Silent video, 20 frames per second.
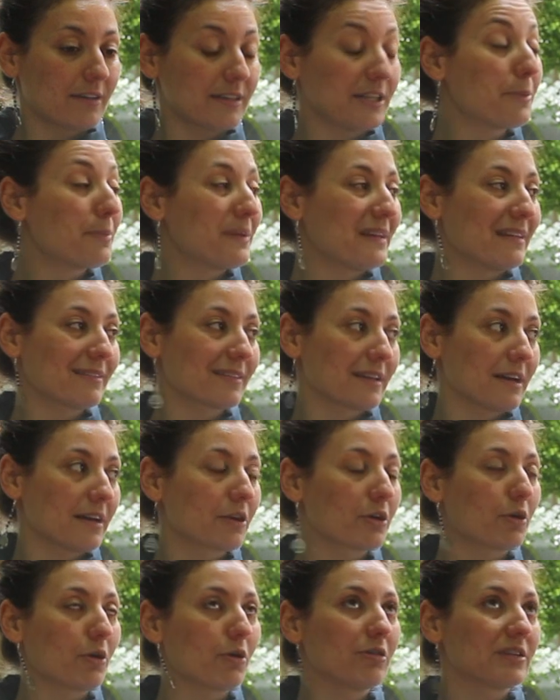near
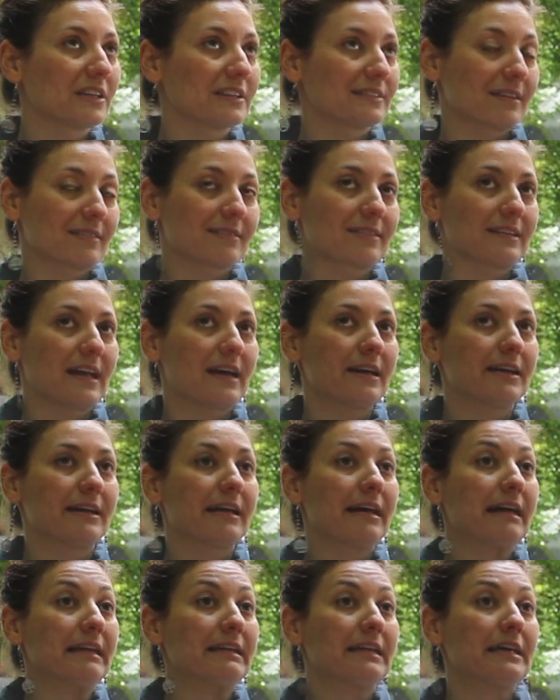Pisa called
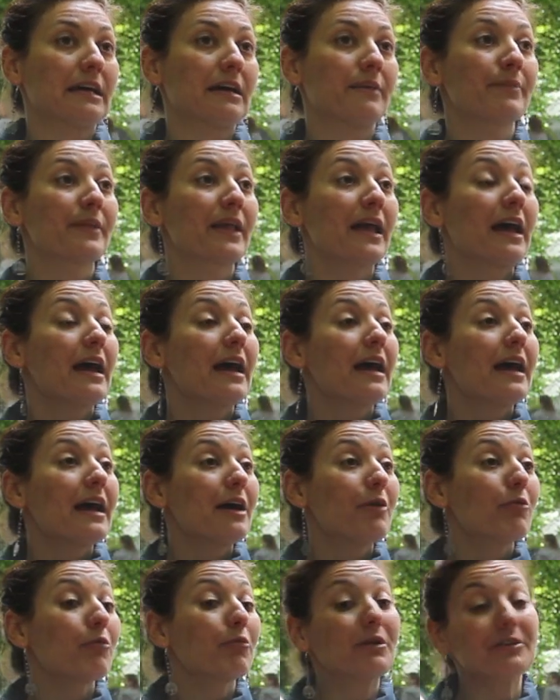Sinaia, and
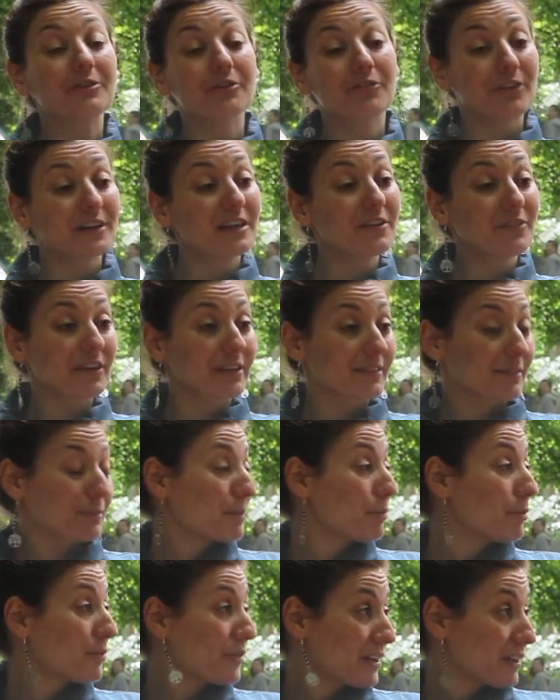the funny thing is
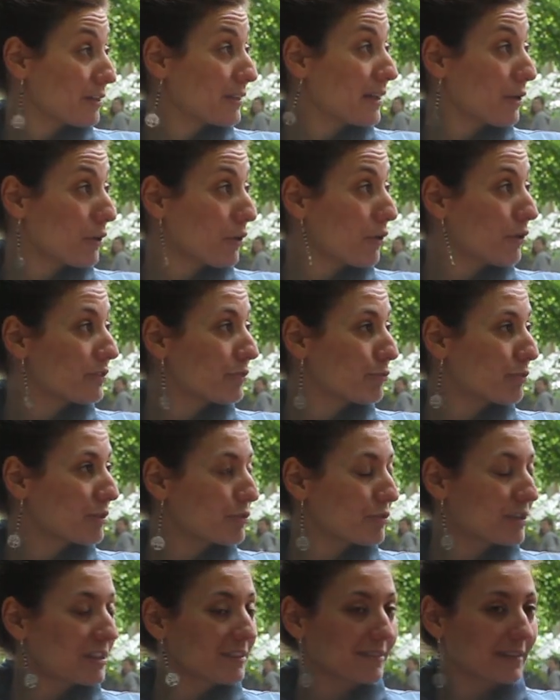people think they go on
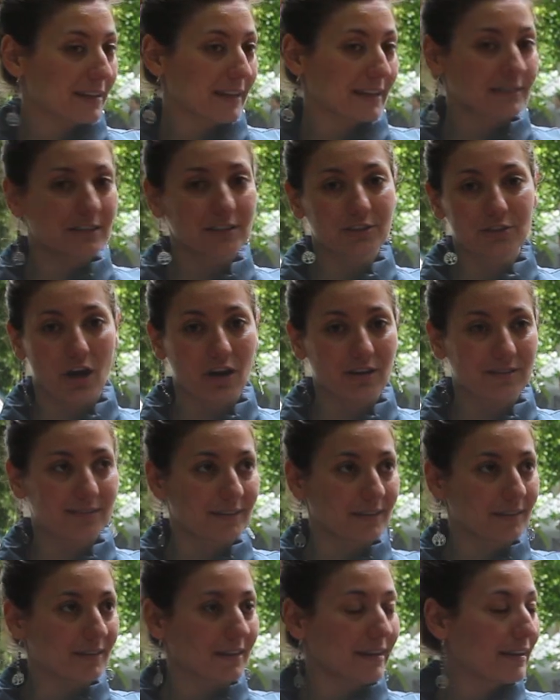retreats and like
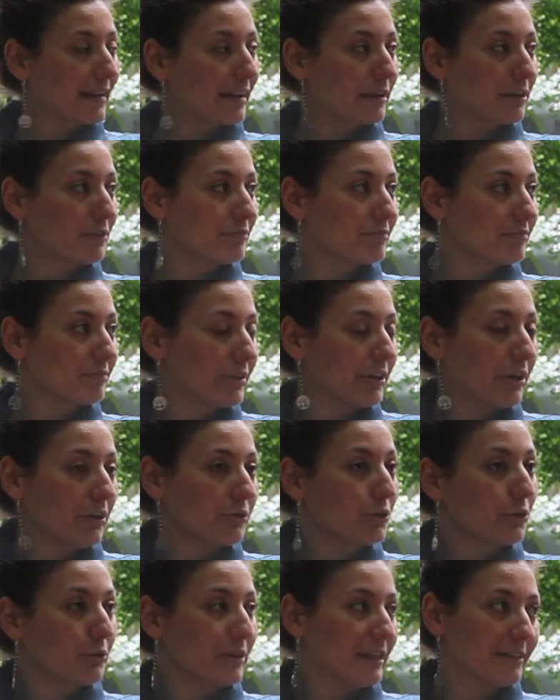detox and like
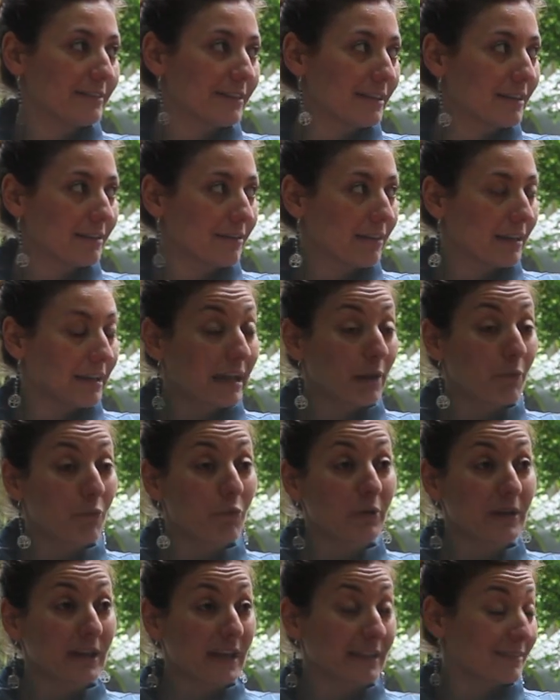don't eat anything,
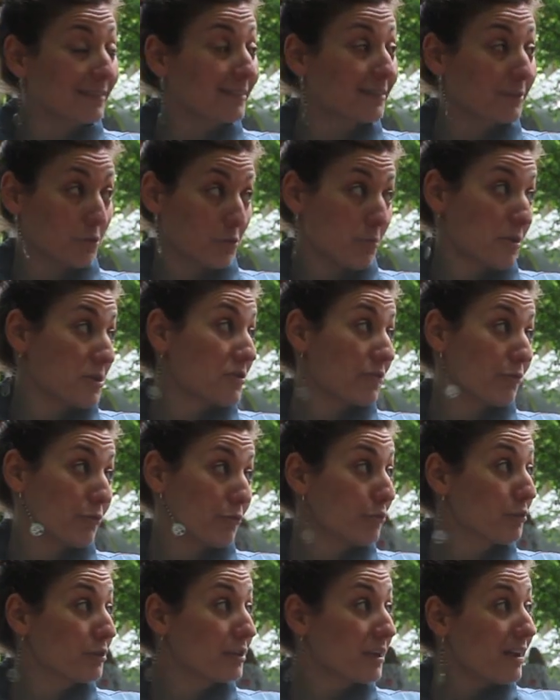and we had so much
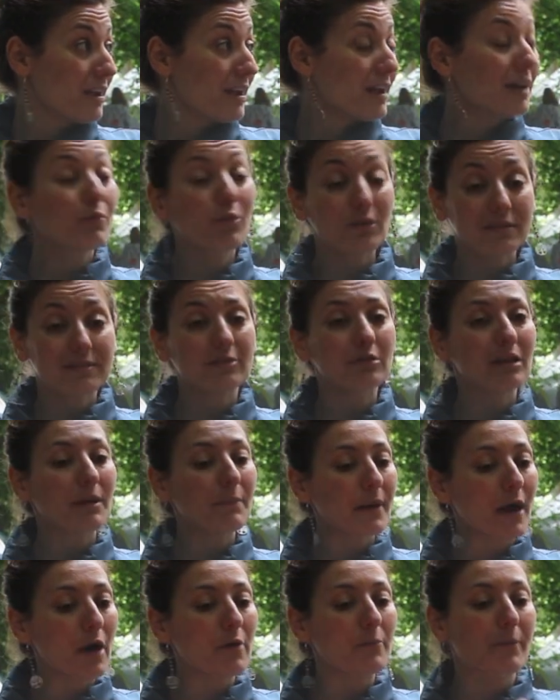food. It was all
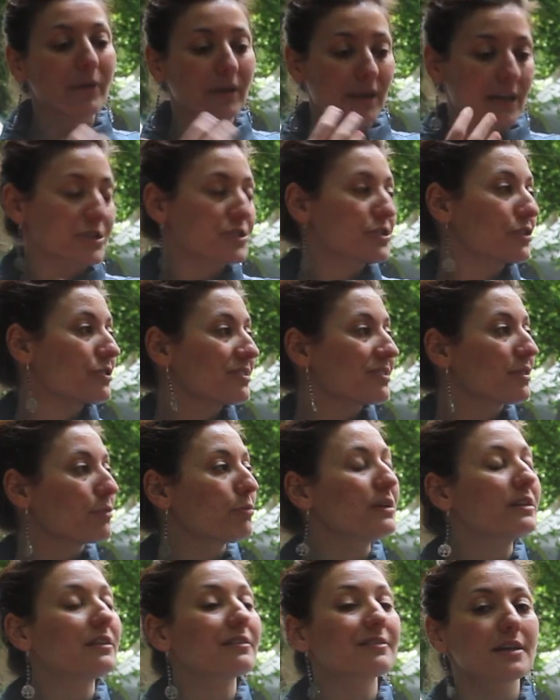about pleasure. So
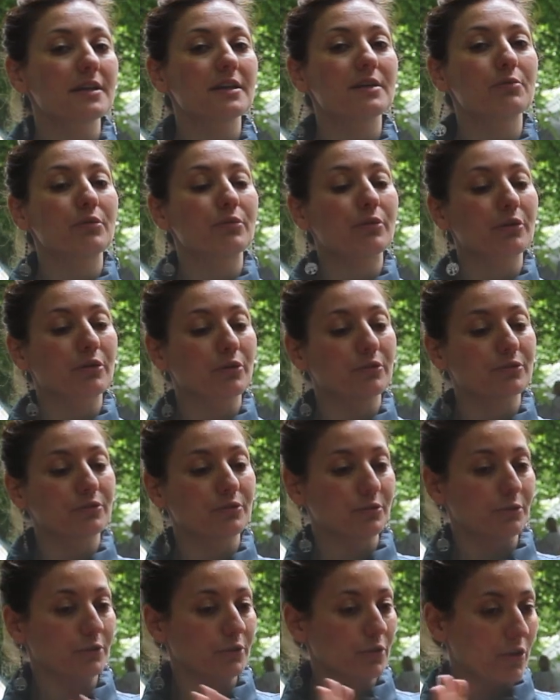we decided we were going
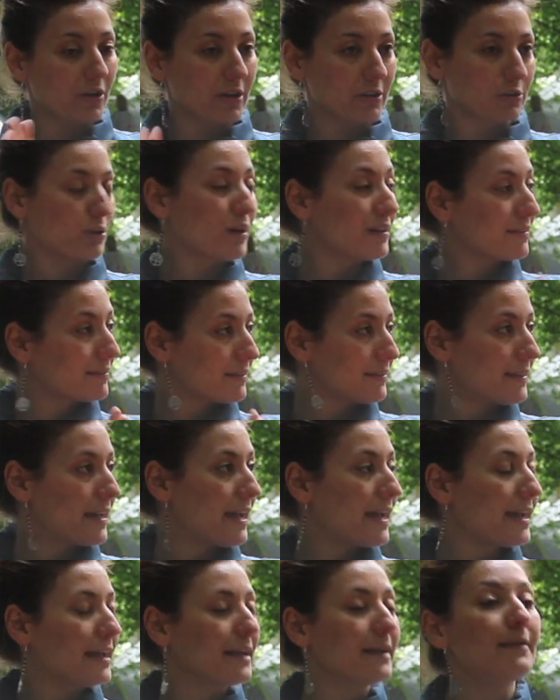to do yoga twice a
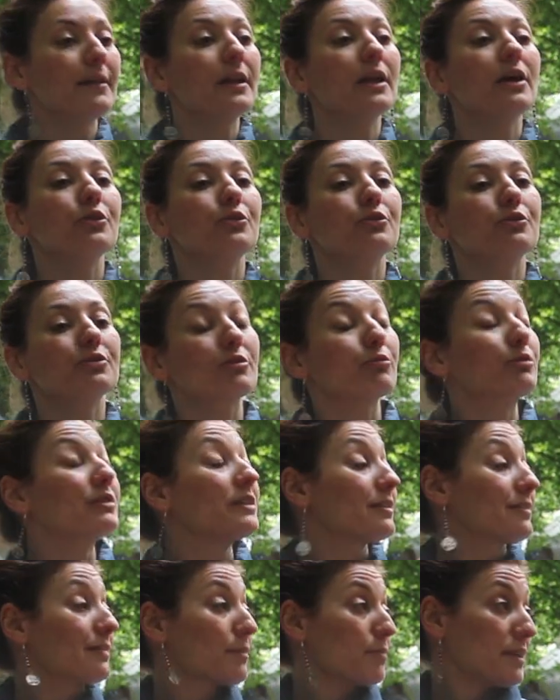day. We
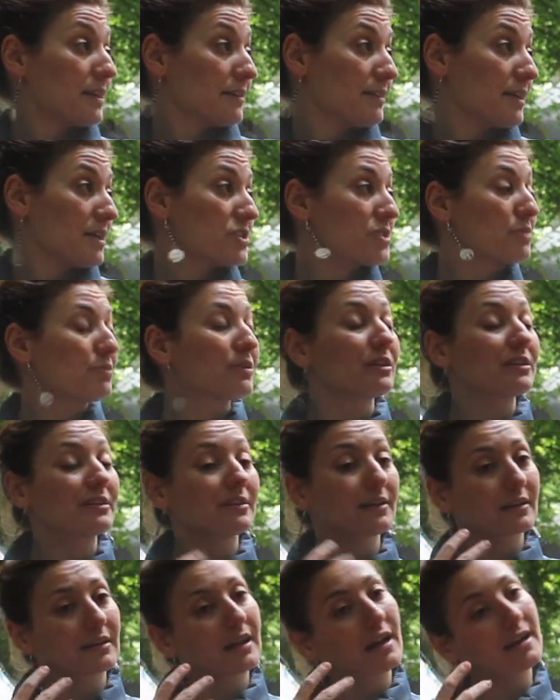did some meditation, we
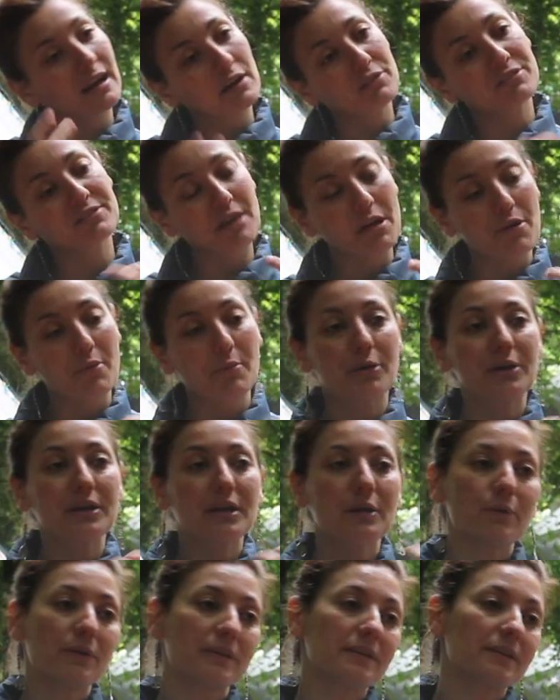did the cacao ceremony, we